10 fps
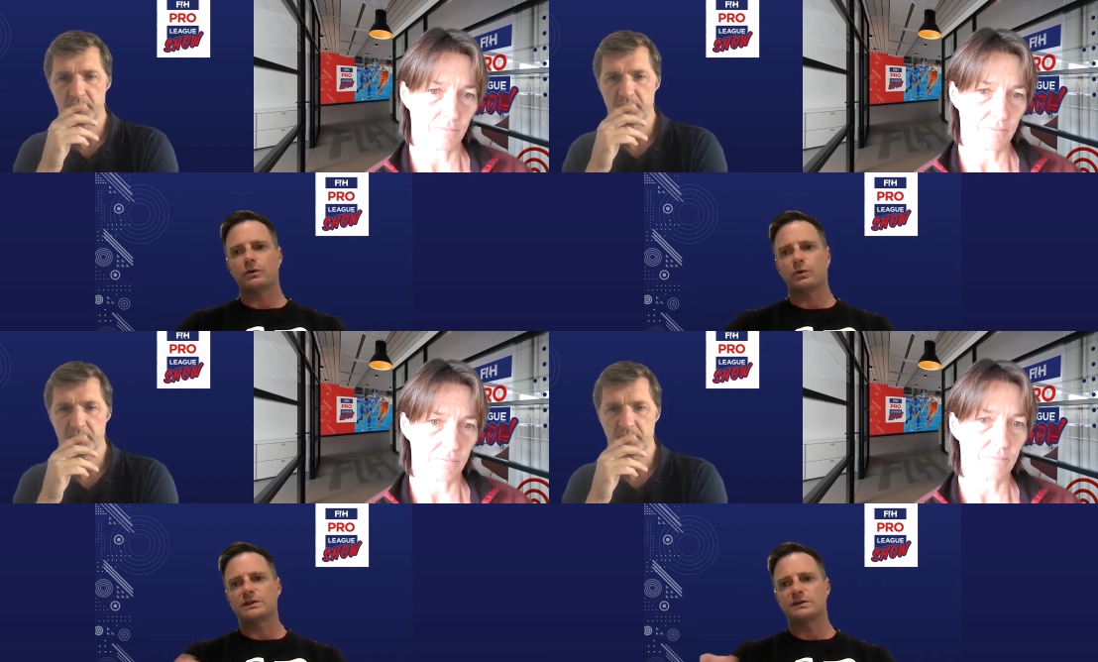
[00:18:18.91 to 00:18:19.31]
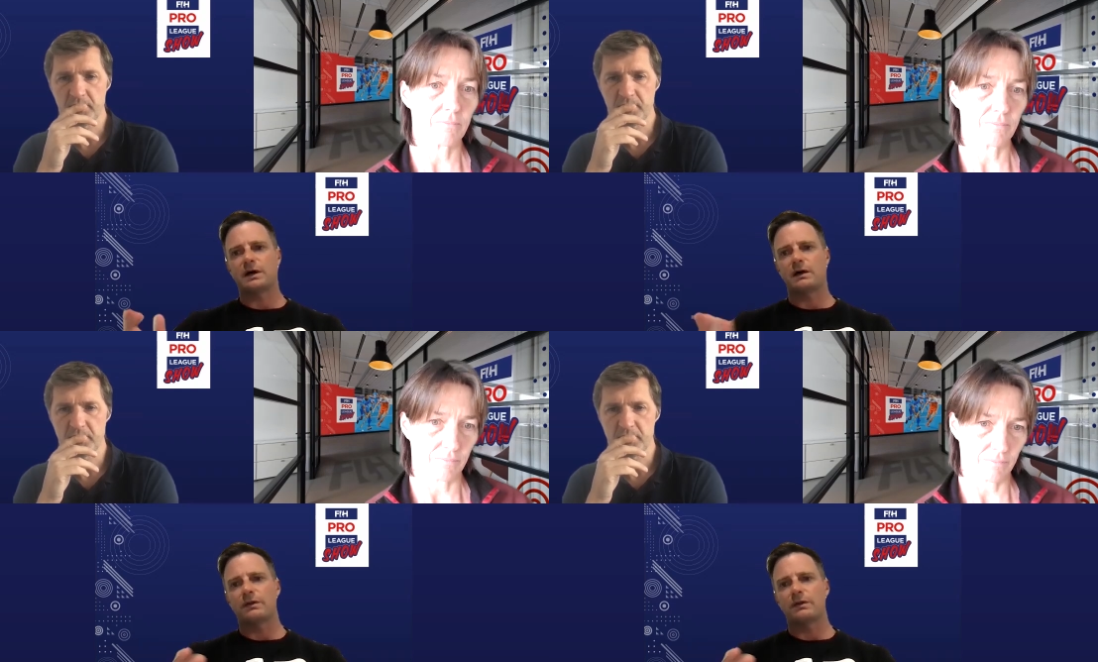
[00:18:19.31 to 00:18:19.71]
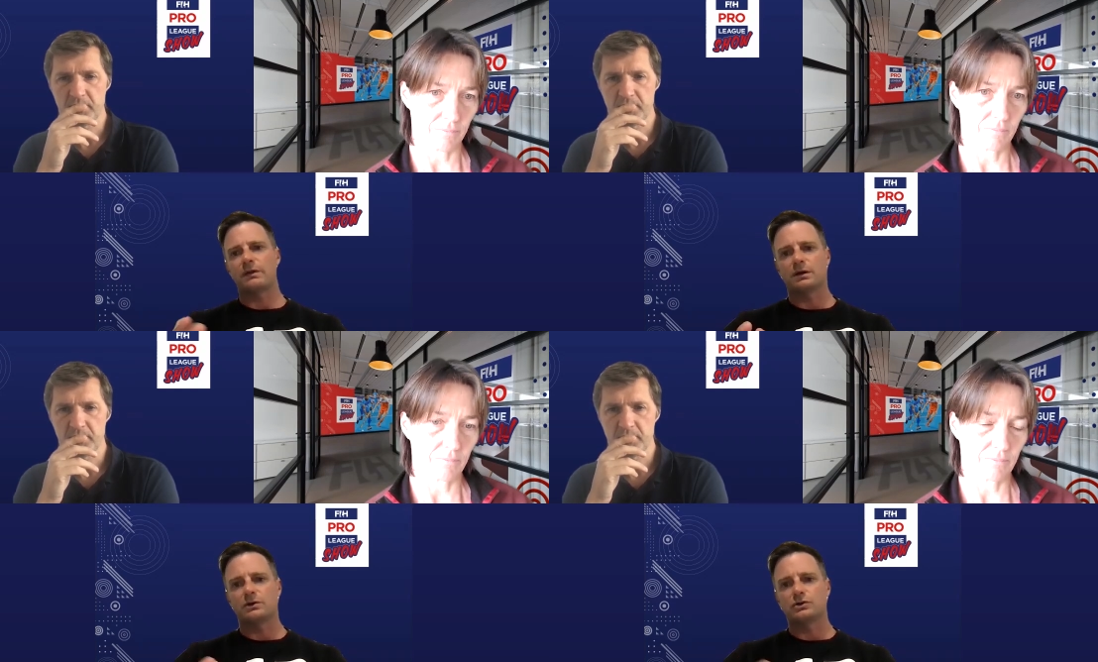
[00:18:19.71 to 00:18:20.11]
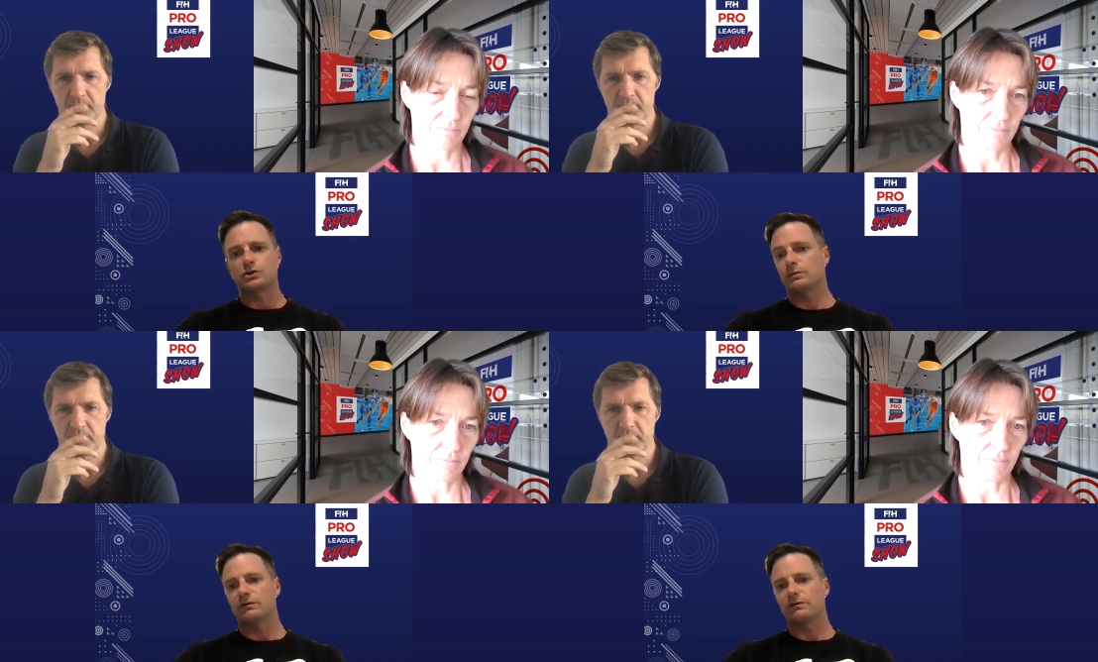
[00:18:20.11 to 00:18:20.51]
Speaker 1: I've always found that the
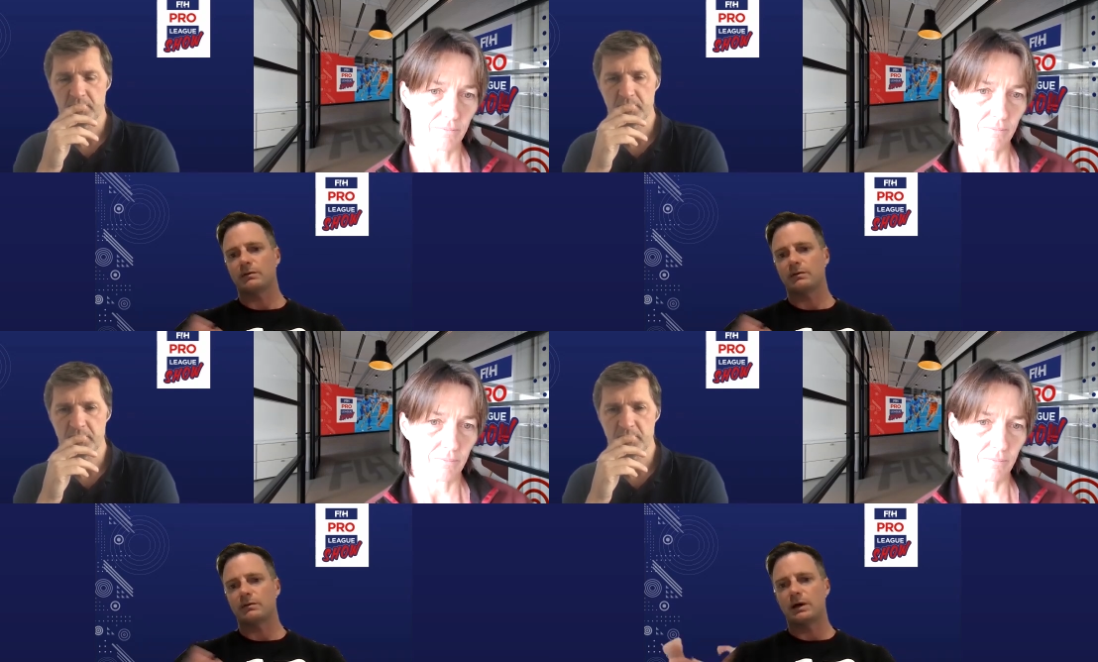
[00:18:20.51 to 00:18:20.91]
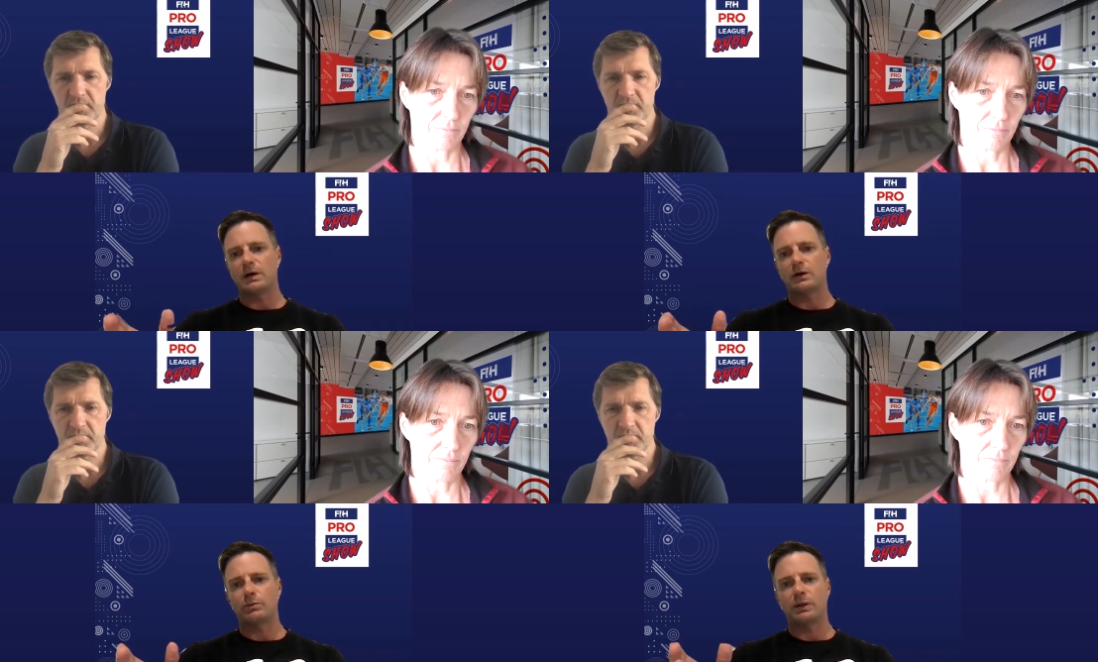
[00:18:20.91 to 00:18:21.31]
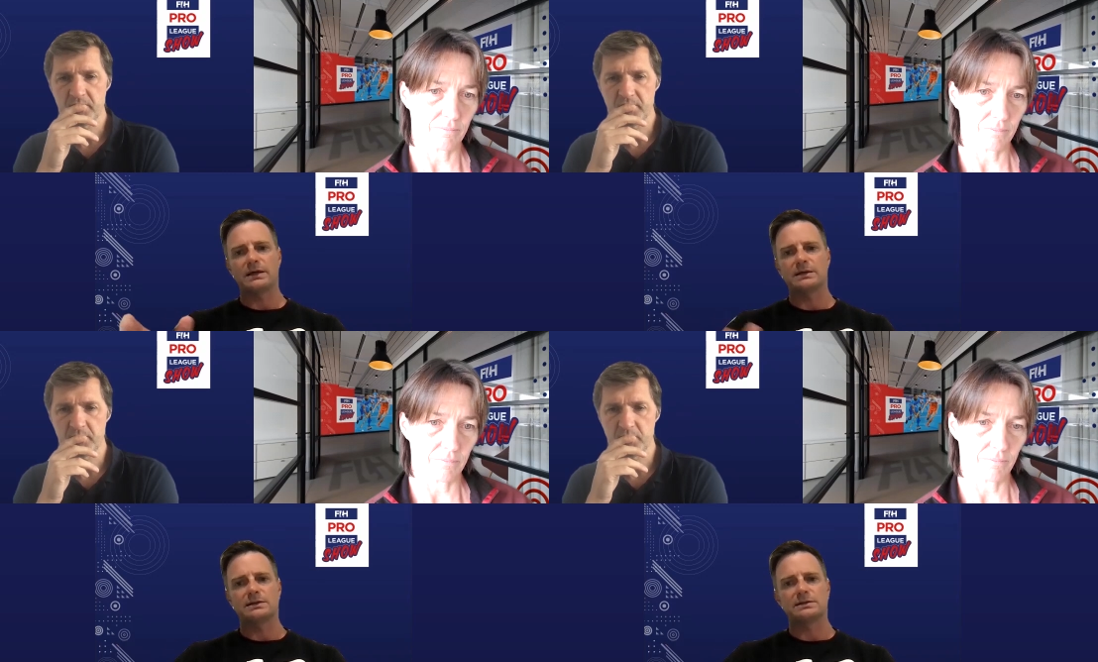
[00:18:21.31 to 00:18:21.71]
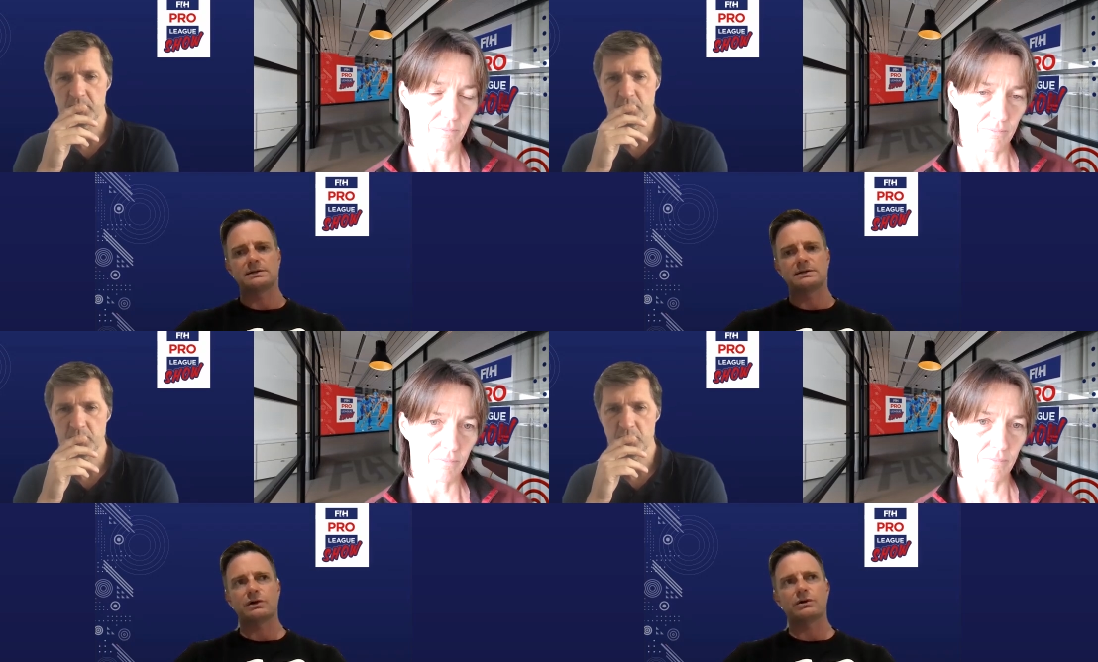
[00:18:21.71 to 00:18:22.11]
German female and male players